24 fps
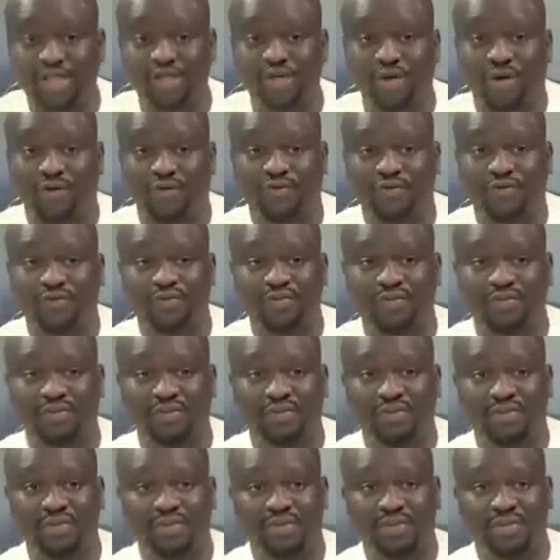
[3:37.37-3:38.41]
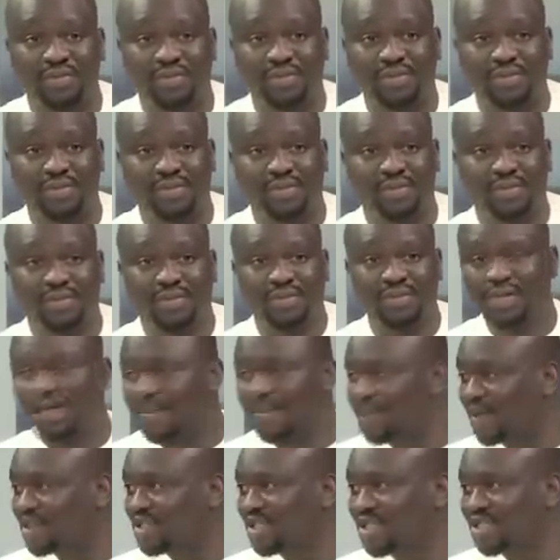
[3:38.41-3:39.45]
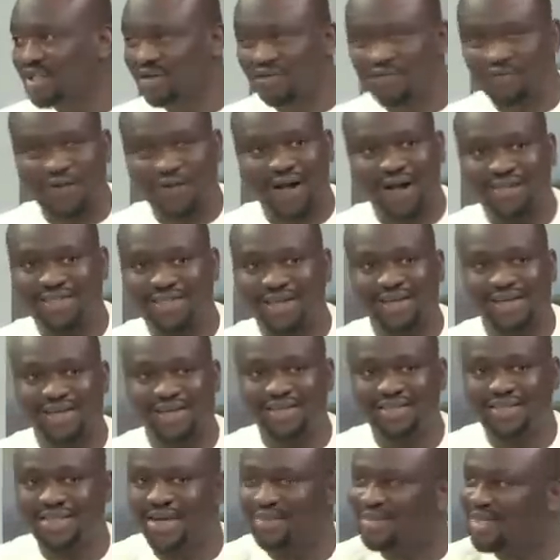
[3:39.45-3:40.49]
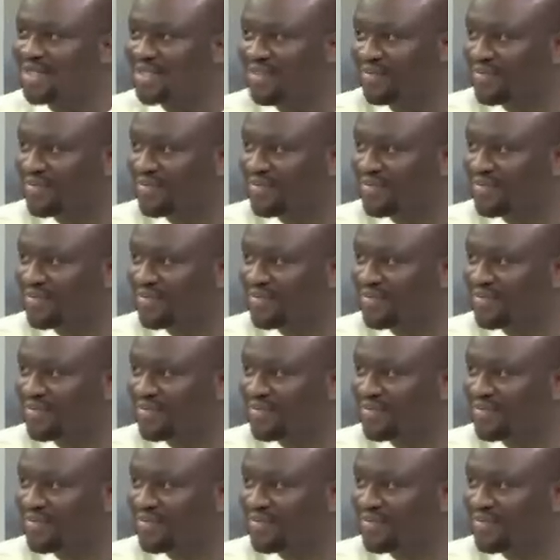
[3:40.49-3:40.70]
of the petition filed against Sammy Gyamfi,